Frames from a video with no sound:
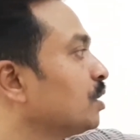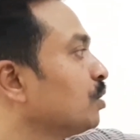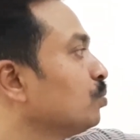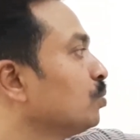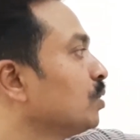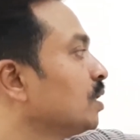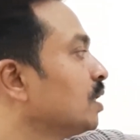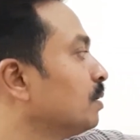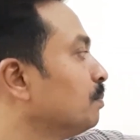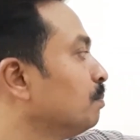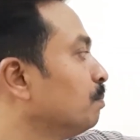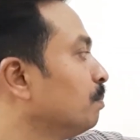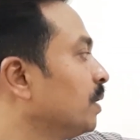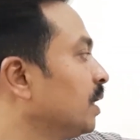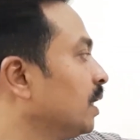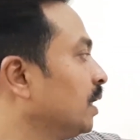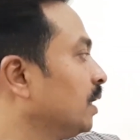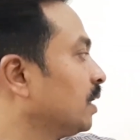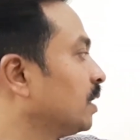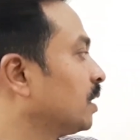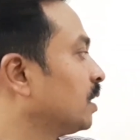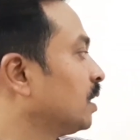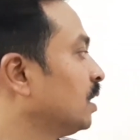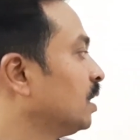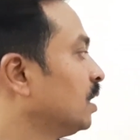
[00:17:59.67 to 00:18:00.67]
union
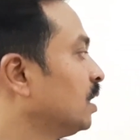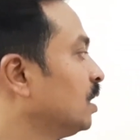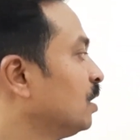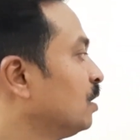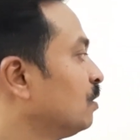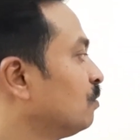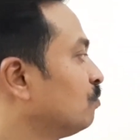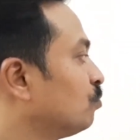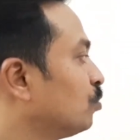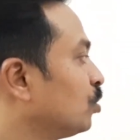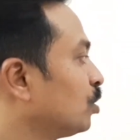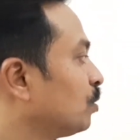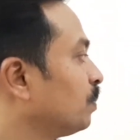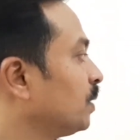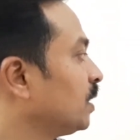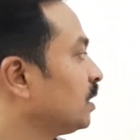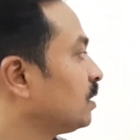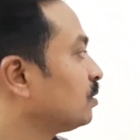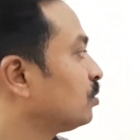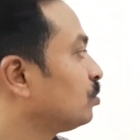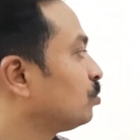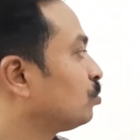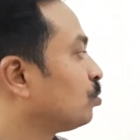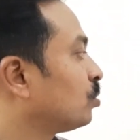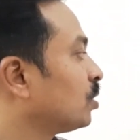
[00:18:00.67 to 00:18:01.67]
milk would be
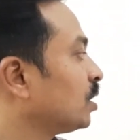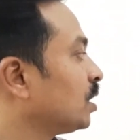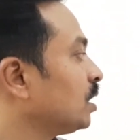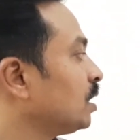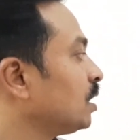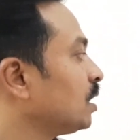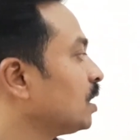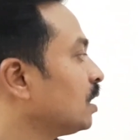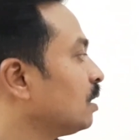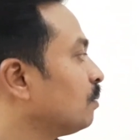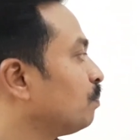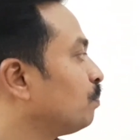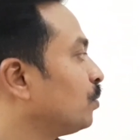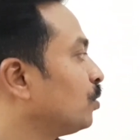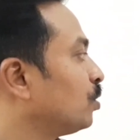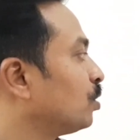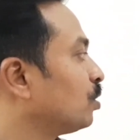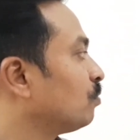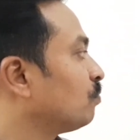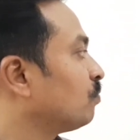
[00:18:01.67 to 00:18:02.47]
3 upon